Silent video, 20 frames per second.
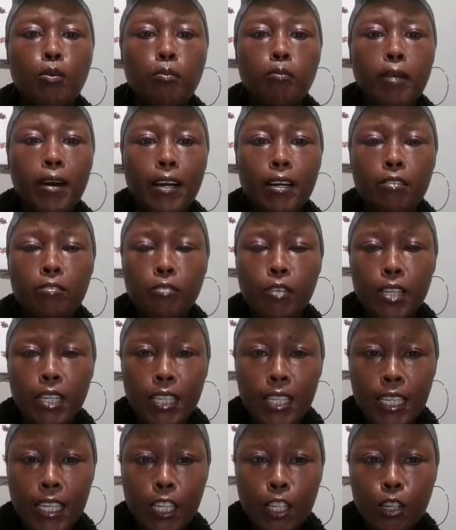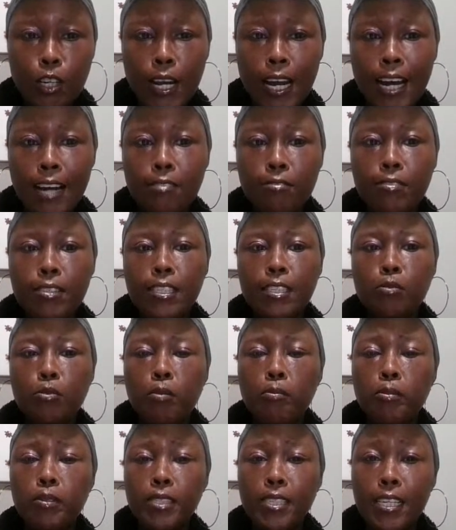by confronting the inner conflicts
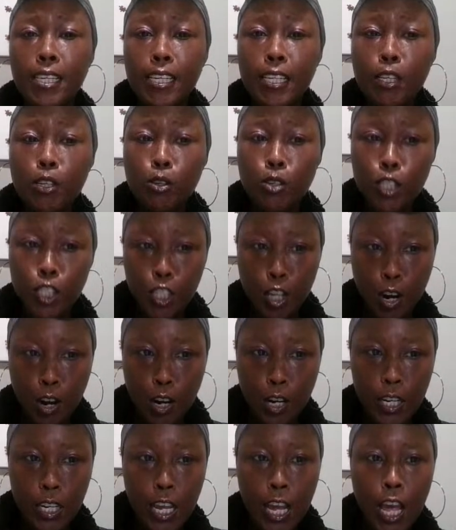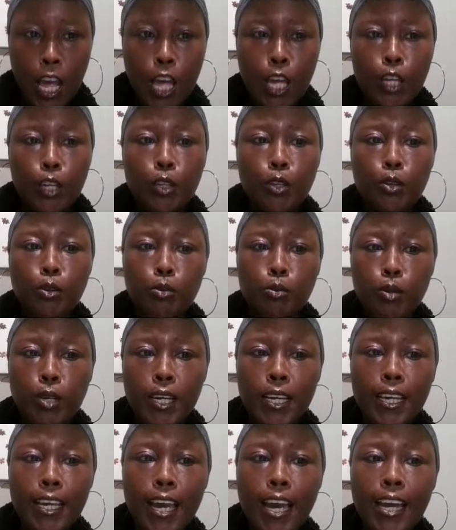represented in your chart, you
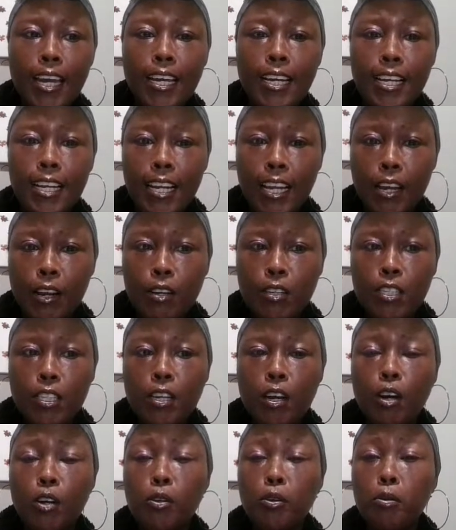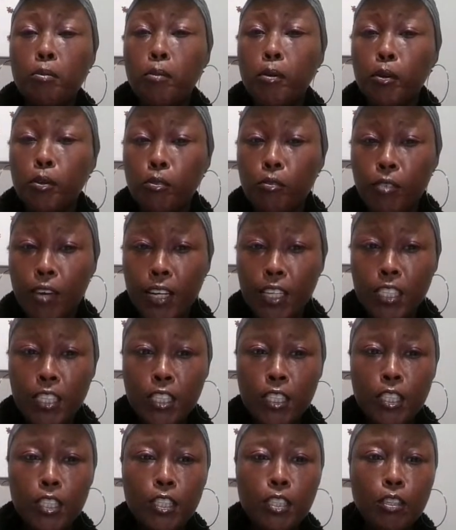can gain clarity on your
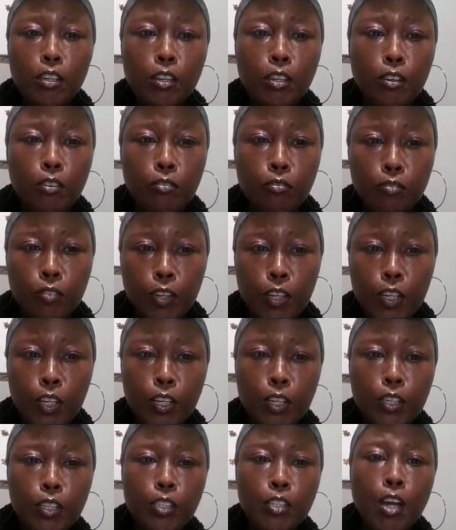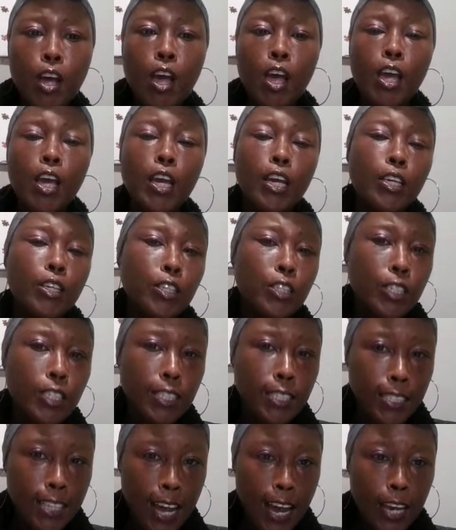motivations, on your fears, and your
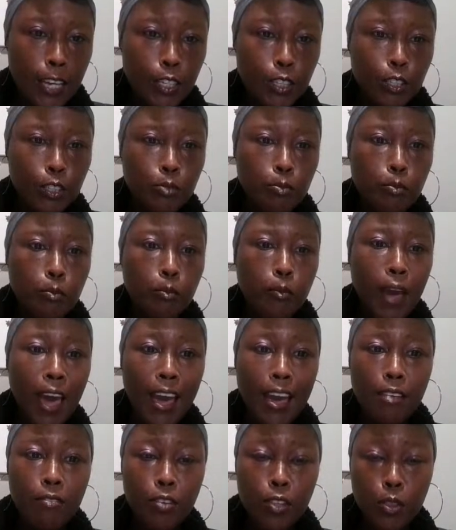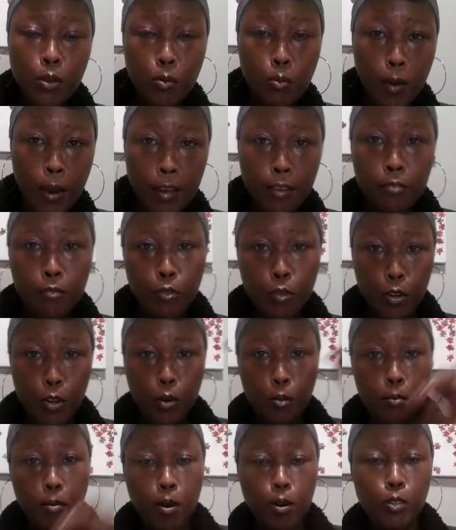desires, paving the way for
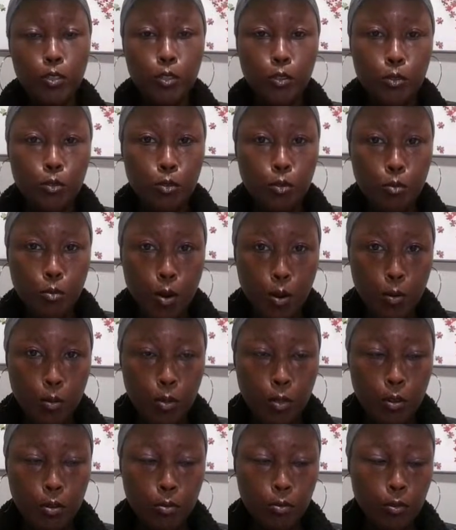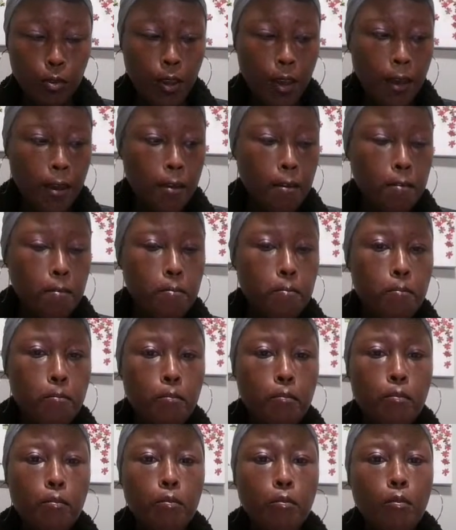your personal growth. Okay.
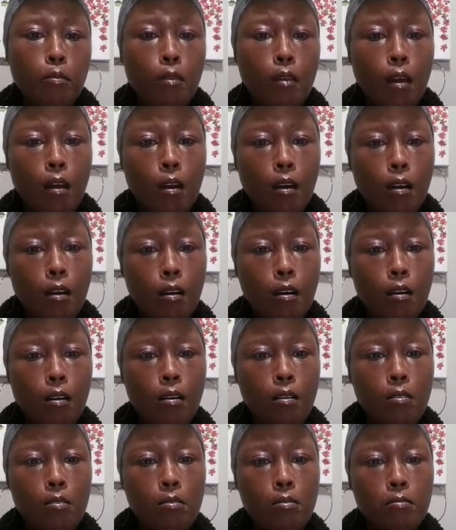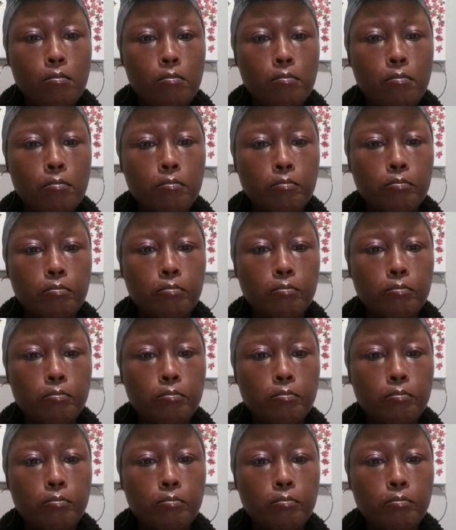Um,